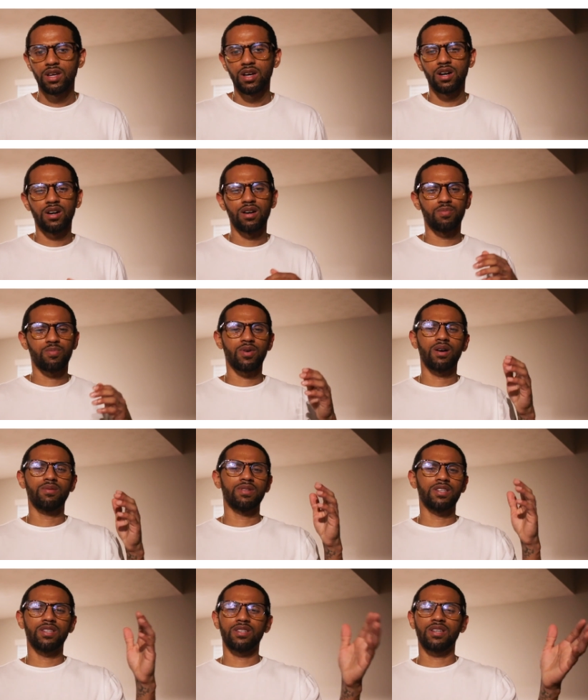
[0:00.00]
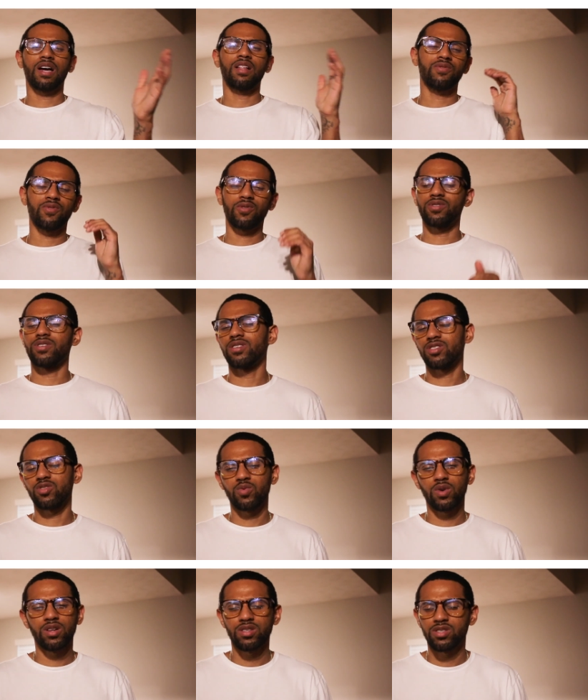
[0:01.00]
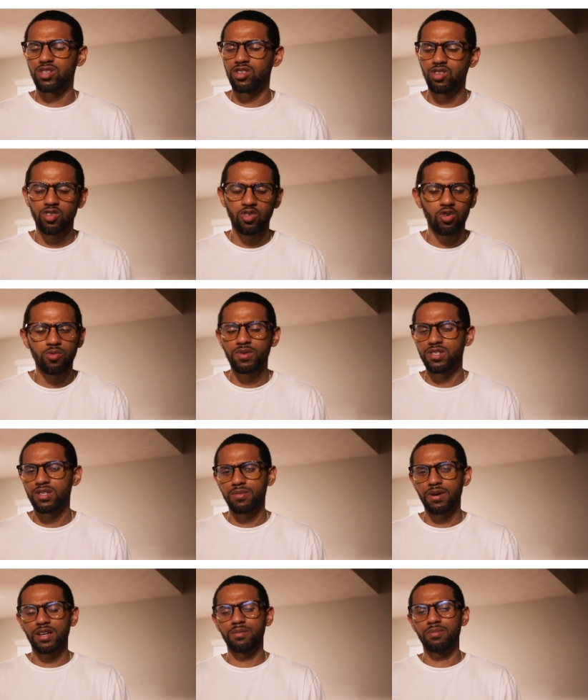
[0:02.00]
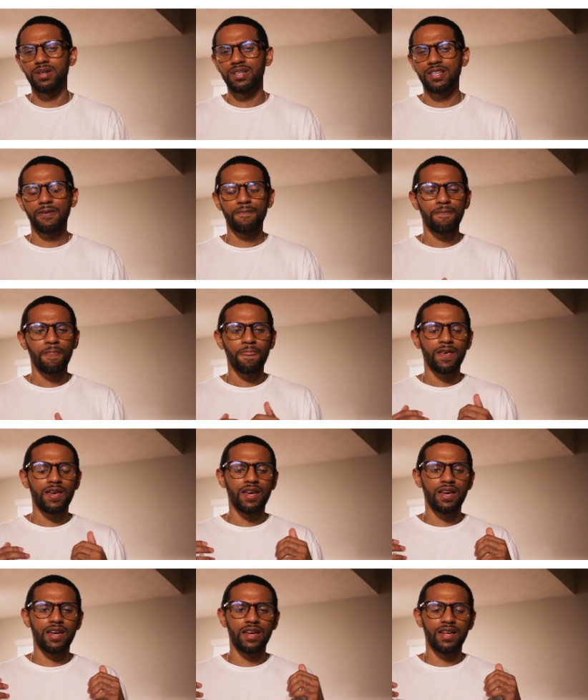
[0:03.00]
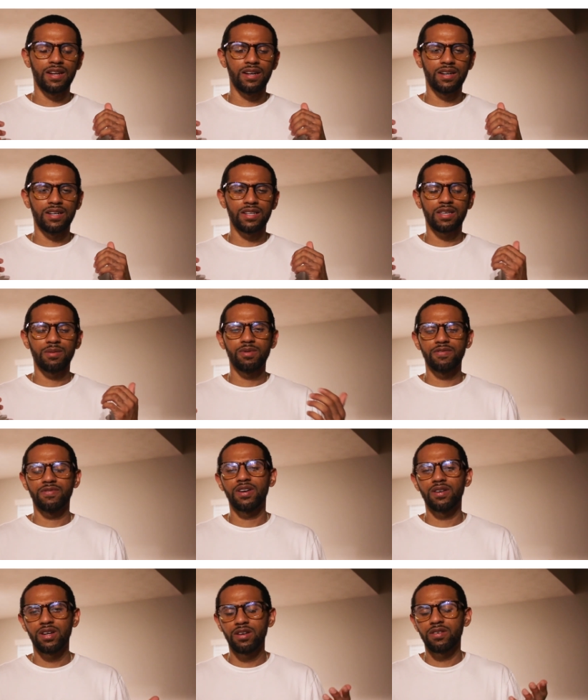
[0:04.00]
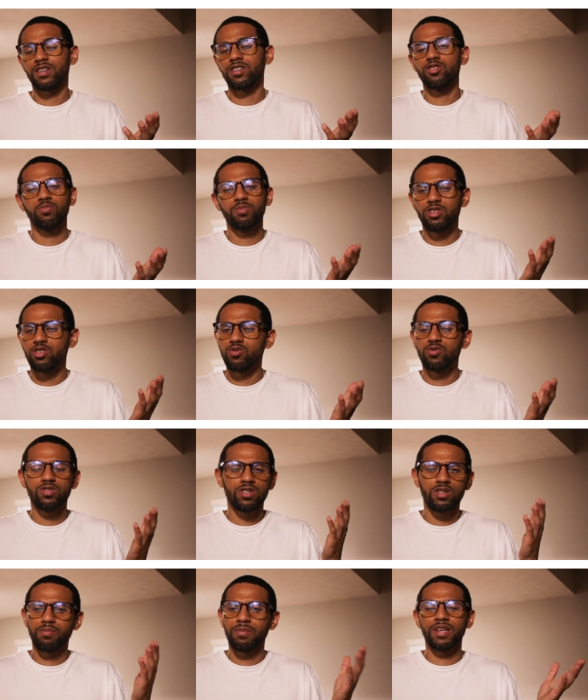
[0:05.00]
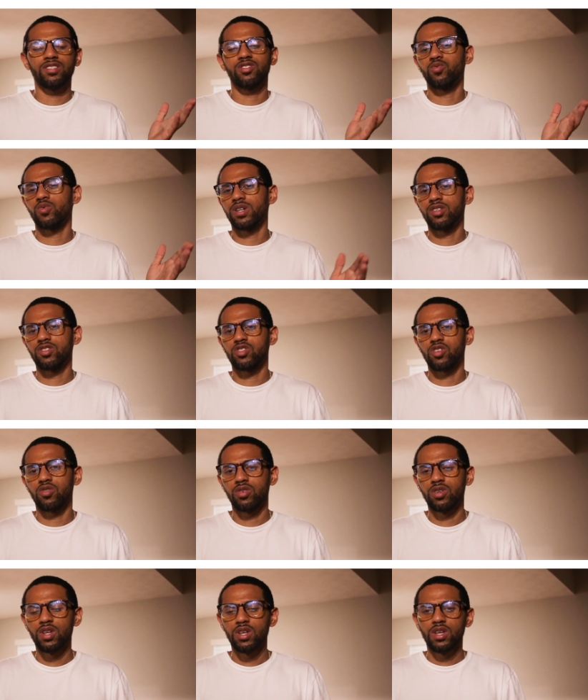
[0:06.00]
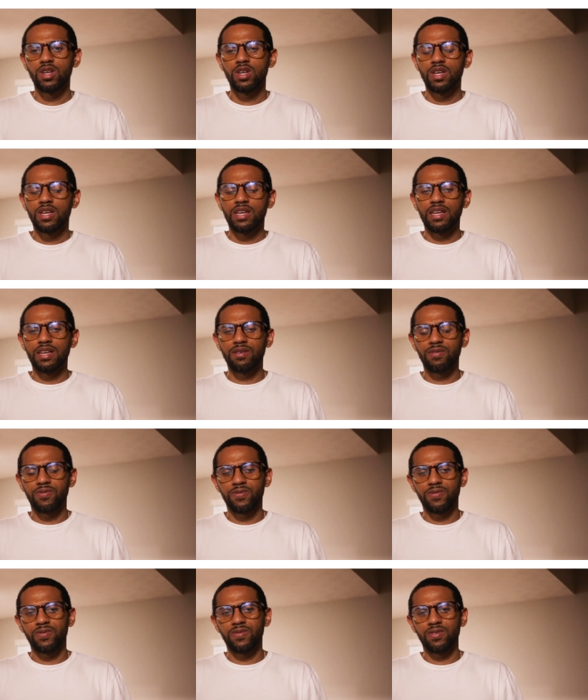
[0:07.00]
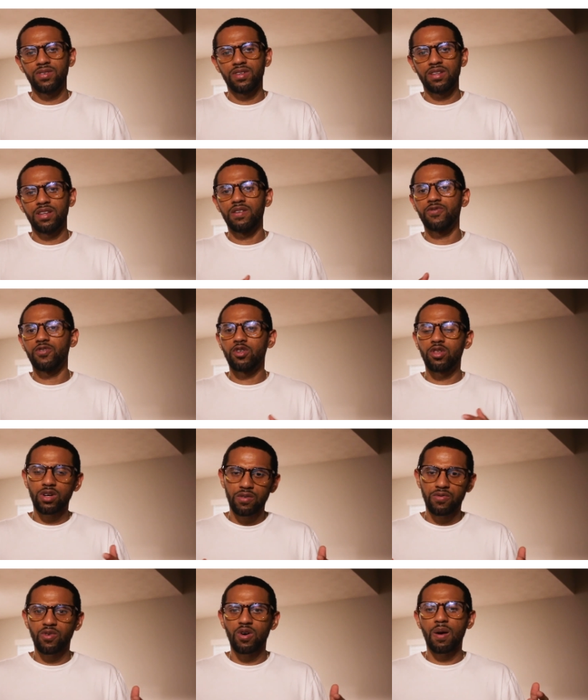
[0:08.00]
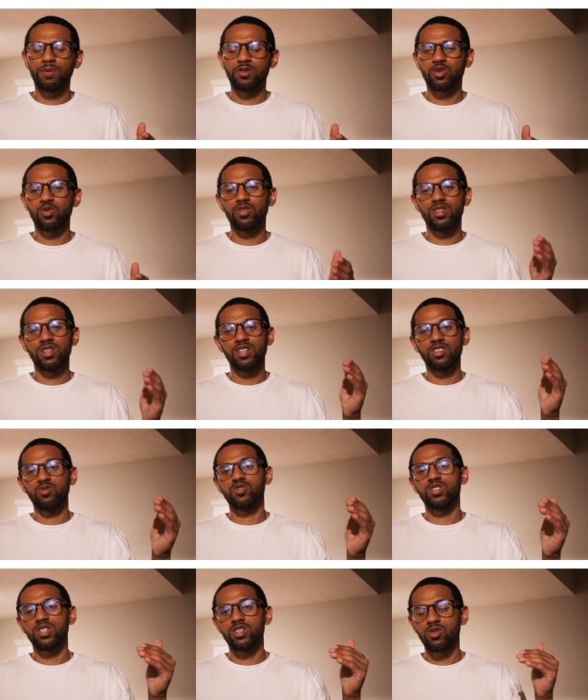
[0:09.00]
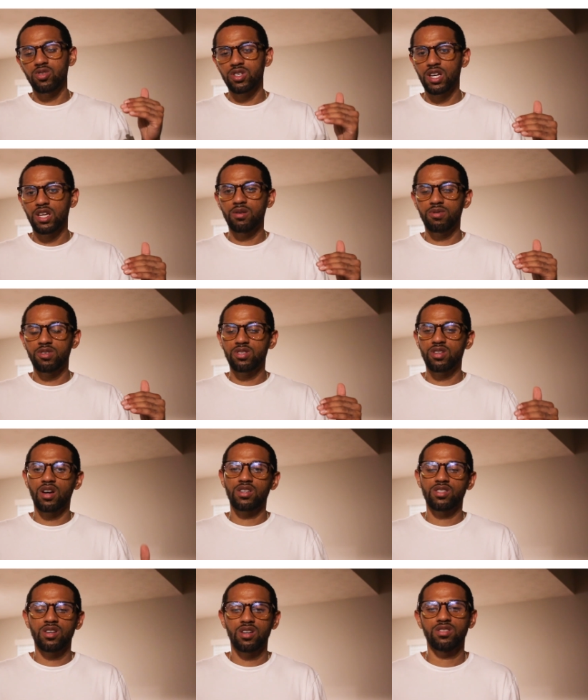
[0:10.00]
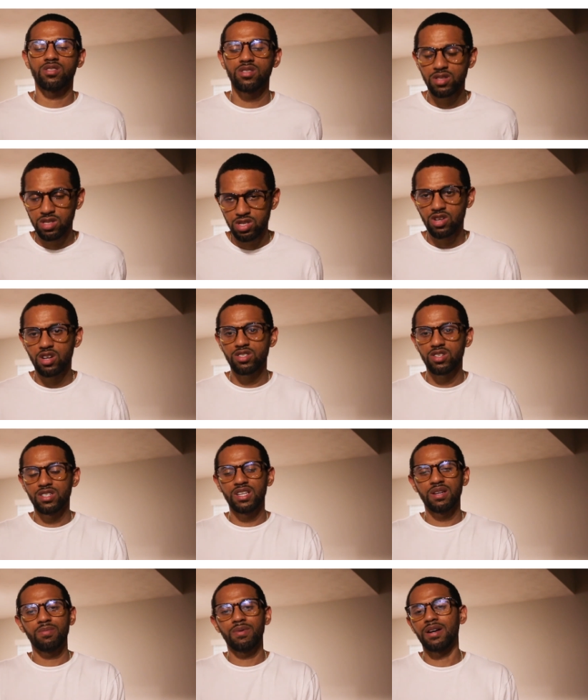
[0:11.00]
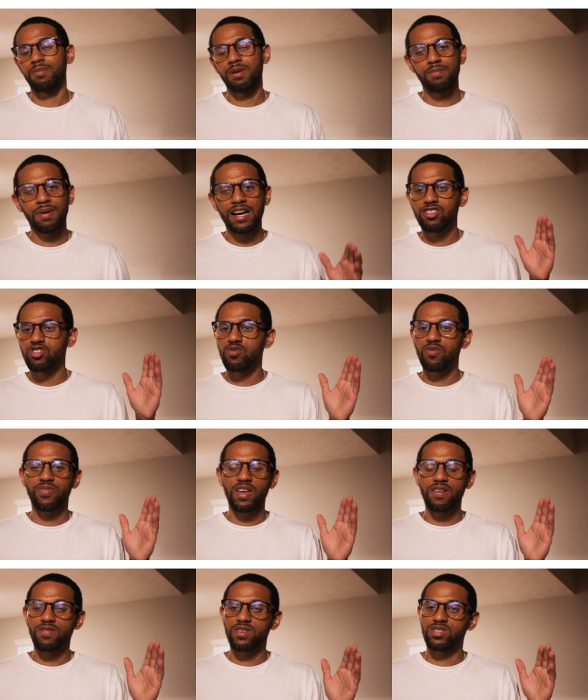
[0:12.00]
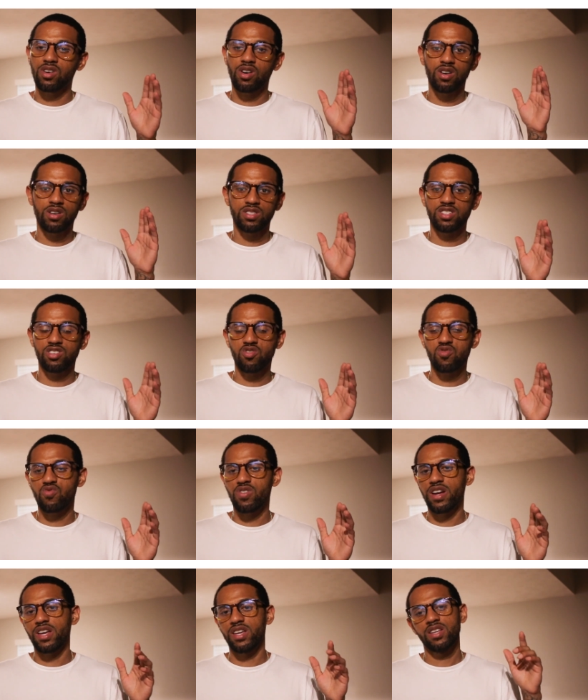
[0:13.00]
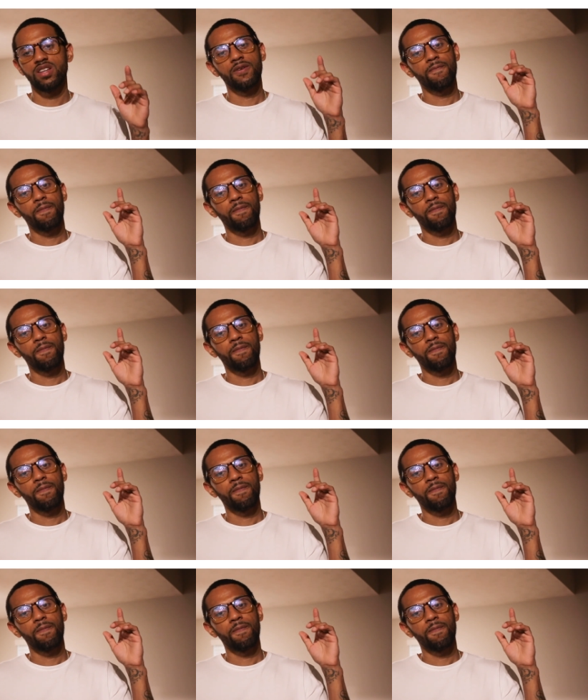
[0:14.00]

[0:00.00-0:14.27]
uh, probably California as well. It's an enormous amount of money, and uh, it can be very it can be used in amazing ways. So if if you're looking for opportunity and you see those cannabis stocks start, start to dip, I mean, my two favorites are Tilray